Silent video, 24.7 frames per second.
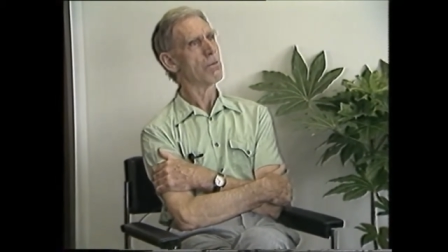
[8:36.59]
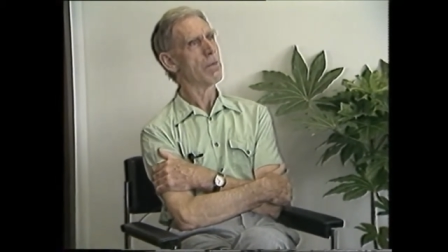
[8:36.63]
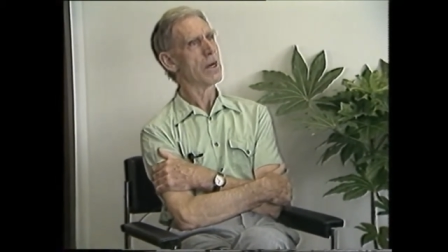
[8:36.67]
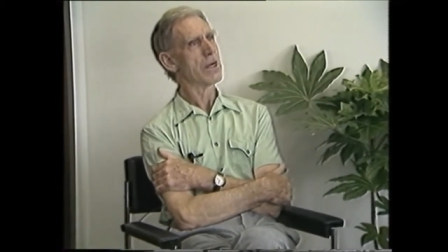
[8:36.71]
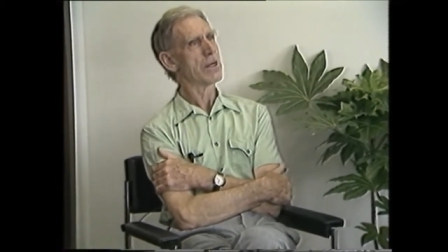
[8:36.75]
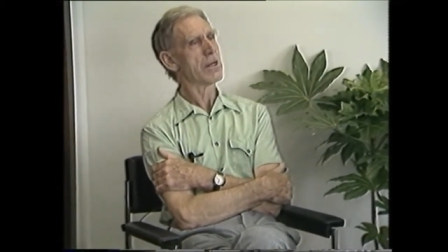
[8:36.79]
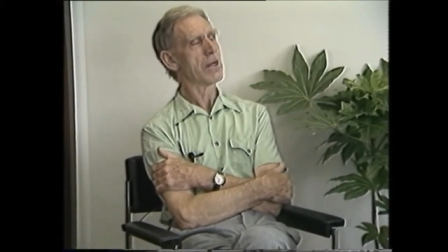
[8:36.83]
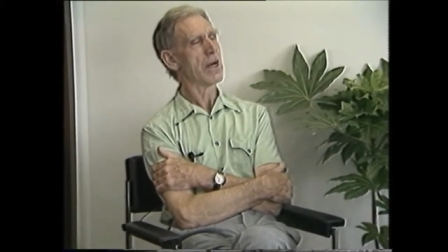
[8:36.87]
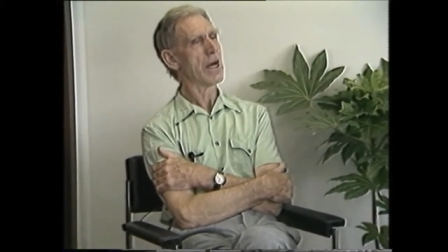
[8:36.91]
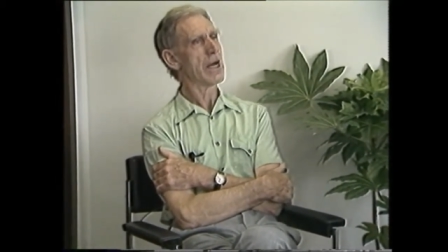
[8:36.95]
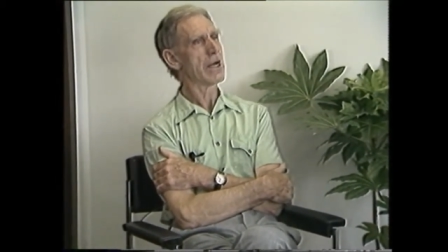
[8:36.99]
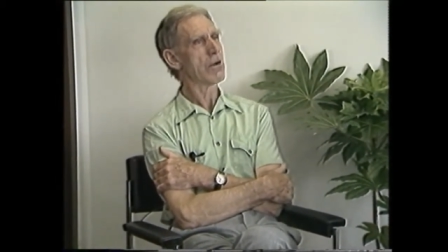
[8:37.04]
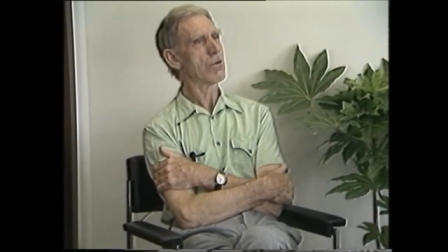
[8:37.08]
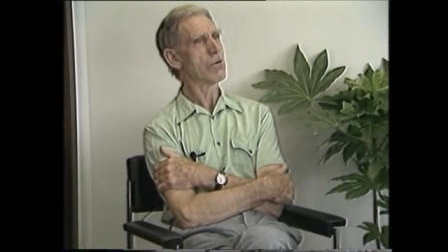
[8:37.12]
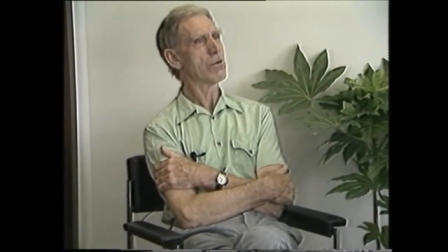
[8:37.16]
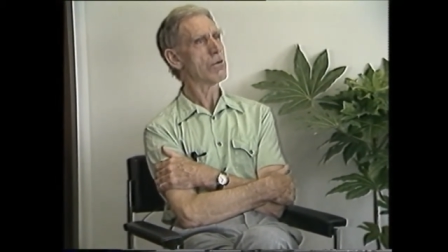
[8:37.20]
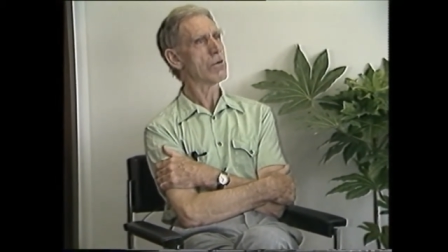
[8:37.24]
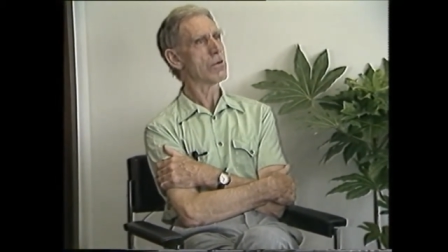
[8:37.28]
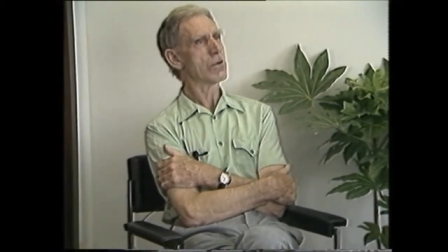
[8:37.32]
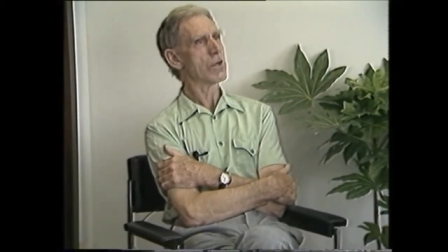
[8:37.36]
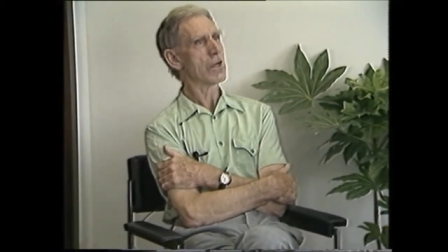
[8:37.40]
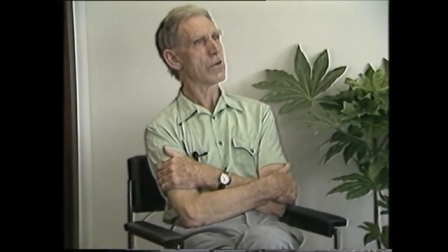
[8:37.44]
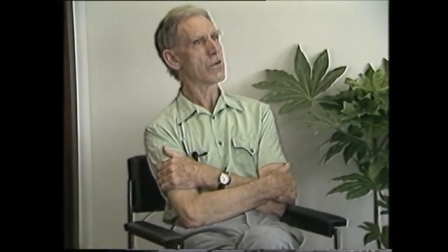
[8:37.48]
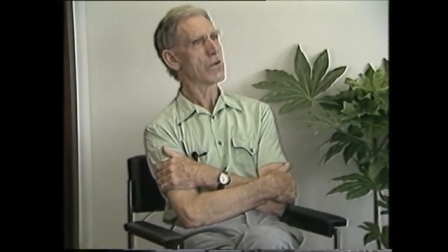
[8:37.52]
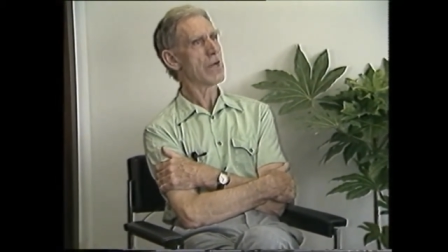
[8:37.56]
but I
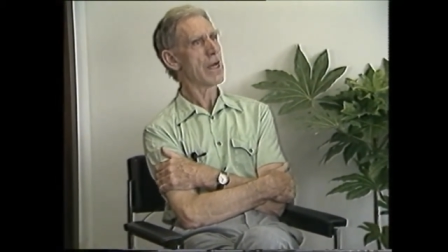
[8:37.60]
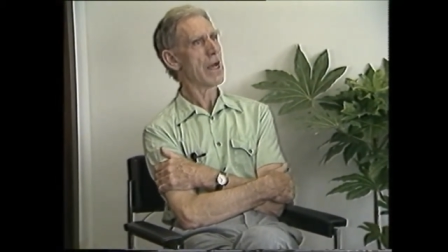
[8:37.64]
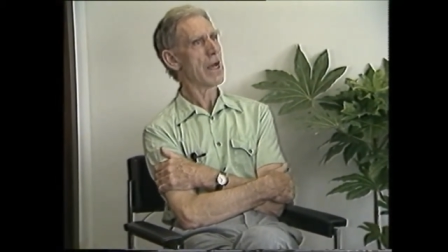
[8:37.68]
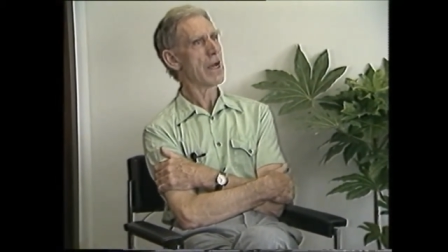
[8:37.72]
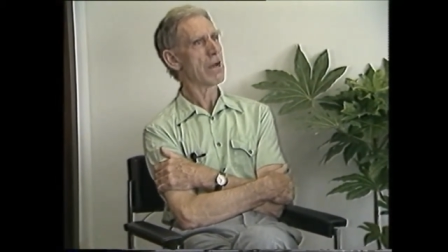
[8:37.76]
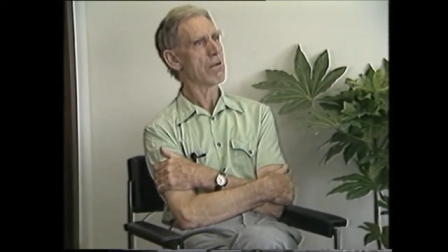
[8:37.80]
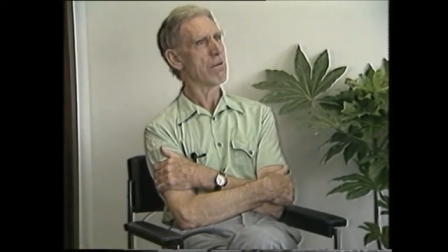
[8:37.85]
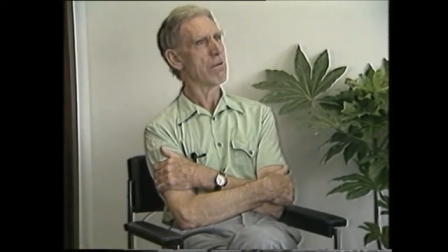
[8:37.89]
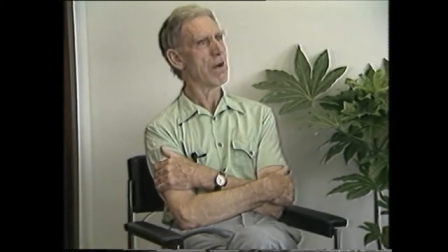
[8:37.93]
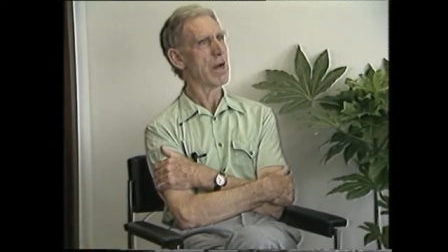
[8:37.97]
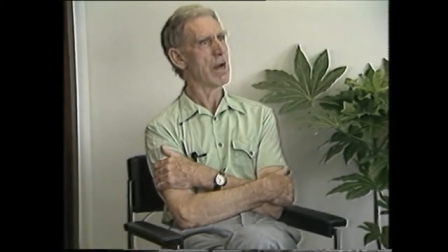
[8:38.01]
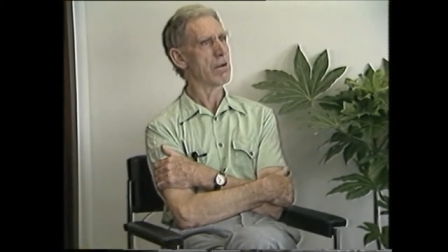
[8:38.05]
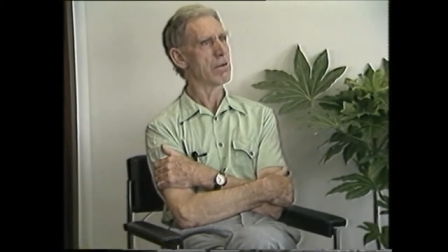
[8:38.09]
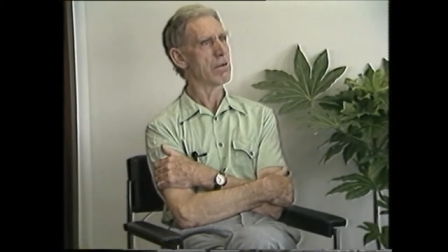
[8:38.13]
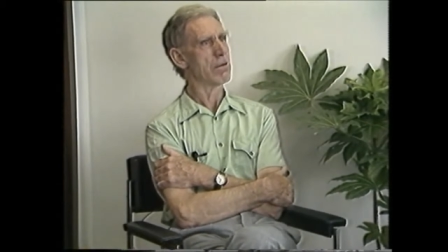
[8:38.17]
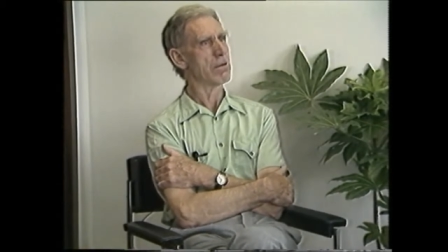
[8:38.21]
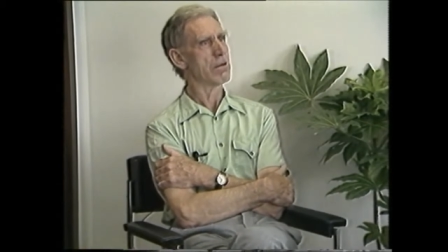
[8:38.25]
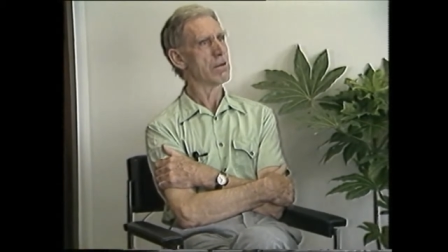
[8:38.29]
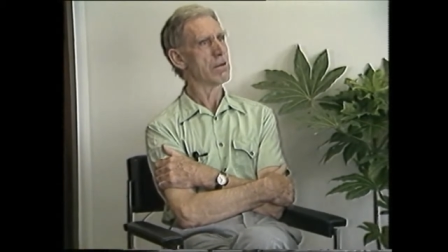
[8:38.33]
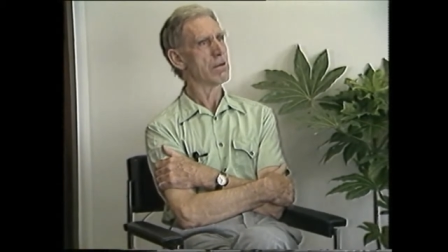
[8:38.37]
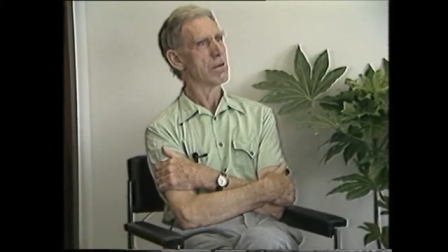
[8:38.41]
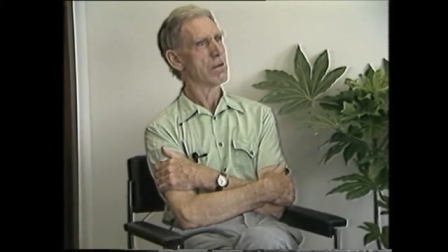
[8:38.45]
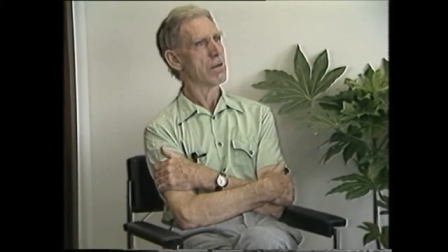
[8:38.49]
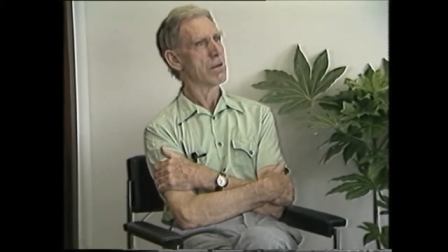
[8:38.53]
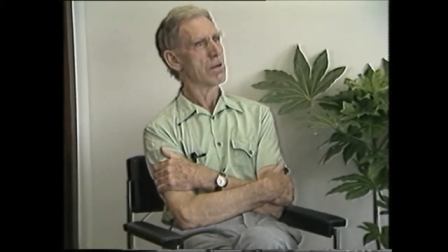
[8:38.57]
couldn't just hang around
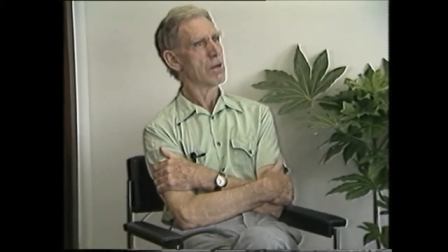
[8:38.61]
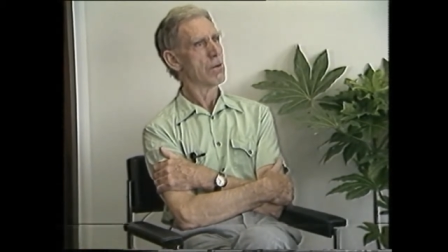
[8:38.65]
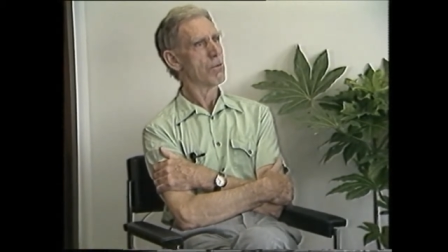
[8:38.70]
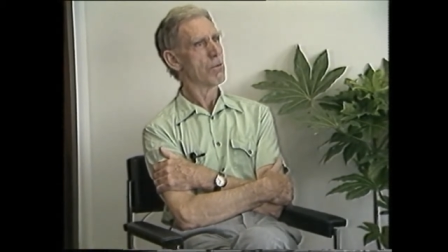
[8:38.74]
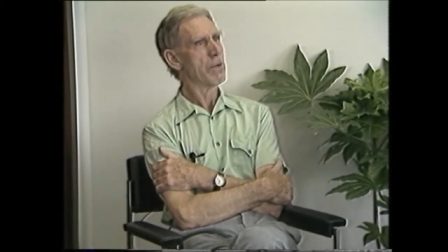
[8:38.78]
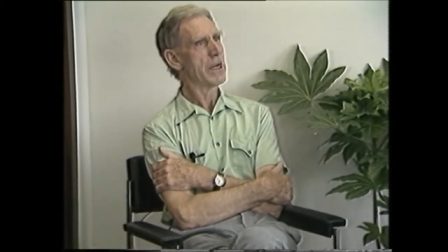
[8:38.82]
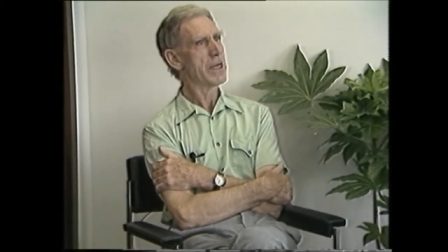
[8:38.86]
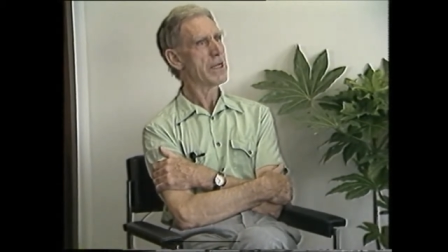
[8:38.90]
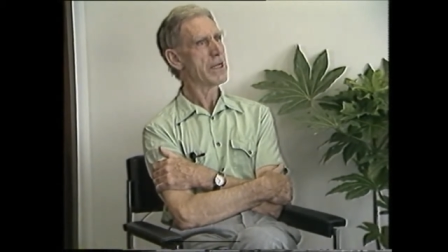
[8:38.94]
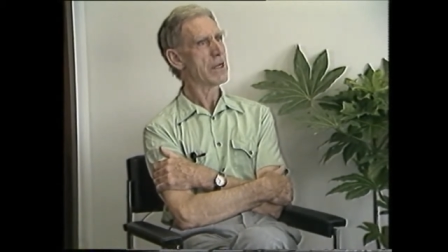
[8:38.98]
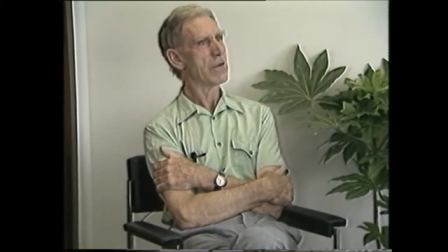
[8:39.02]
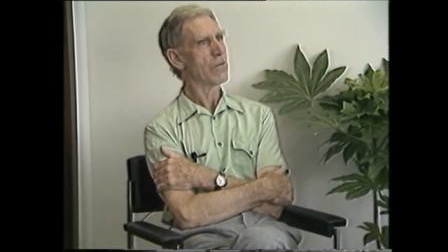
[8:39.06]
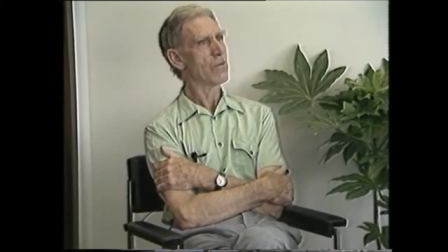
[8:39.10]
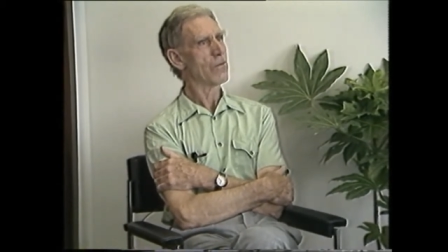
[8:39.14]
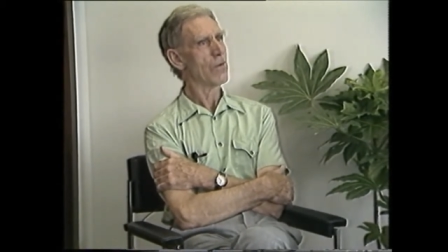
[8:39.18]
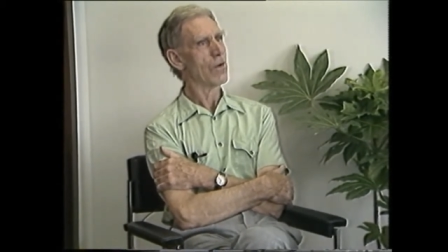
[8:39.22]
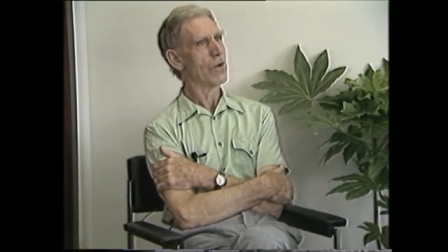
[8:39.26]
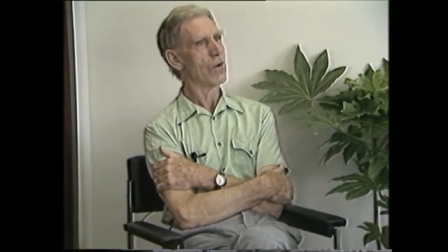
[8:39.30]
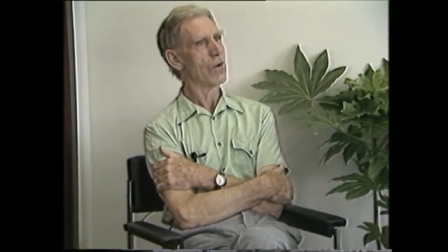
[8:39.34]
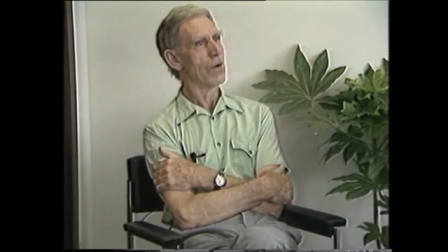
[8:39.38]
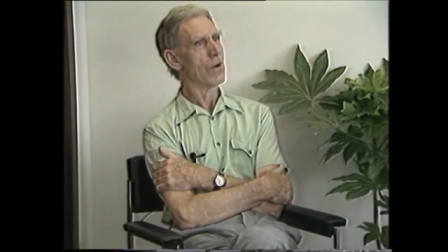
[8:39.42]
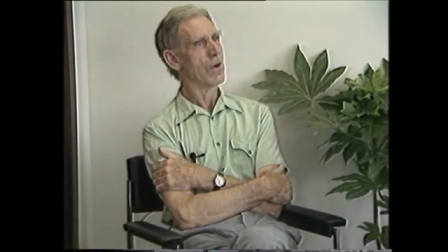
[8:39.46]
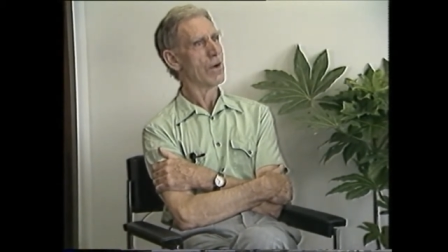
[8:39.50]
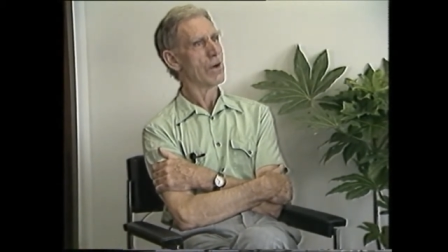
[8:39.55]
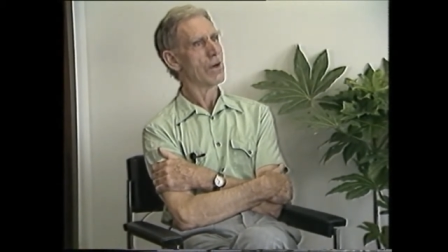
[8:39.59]
waiting
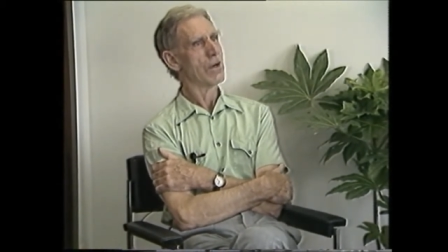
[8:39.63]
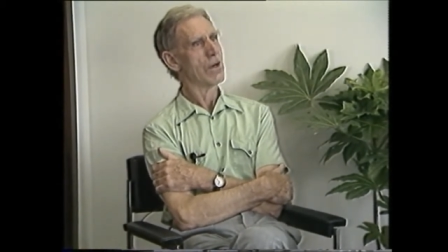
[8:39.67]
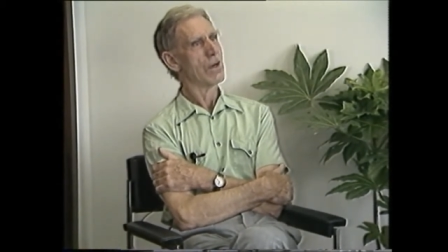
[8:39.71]
for